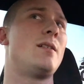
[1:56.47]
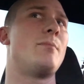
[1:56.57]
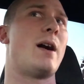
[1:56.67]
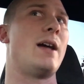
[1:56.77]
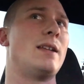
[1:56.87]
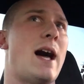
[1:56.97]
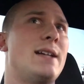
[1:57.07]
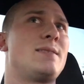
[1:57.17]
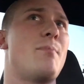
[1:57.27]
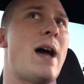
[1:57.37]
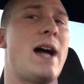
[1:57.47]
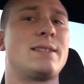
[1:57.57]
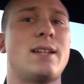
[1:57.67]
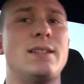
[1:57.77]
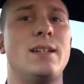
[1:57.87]
My last
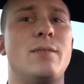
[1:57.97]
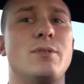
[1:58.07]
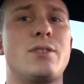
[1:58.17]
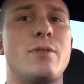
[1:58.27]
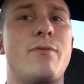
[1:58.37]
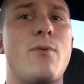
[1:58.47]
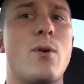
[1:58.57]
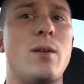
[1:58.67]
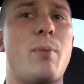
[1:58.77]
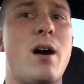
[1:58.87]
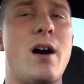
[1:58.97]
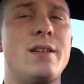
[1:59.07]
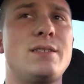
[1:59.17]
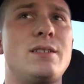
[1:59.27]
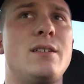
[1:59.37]
max I did was 340
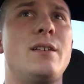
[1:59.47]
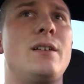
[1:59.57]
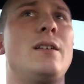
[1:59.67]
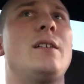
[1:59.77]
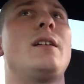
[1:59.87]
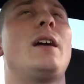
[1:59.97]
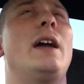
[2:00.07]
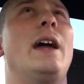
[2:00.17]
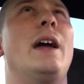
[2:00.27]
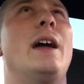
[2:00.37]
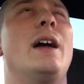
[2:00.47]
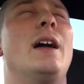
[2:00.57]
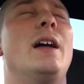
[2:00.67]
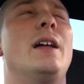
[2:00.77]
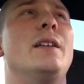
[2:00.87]
paused.
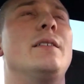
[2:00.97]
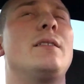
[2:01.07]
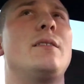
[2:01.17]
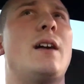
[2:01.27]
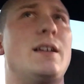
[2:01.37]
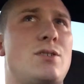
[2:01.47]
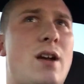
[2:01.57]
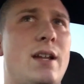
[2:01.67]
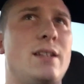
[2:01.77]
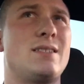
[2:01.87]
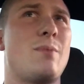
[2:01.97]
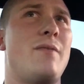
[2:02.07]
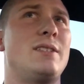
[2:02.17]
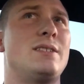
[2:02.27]
And I tried hitting some heavy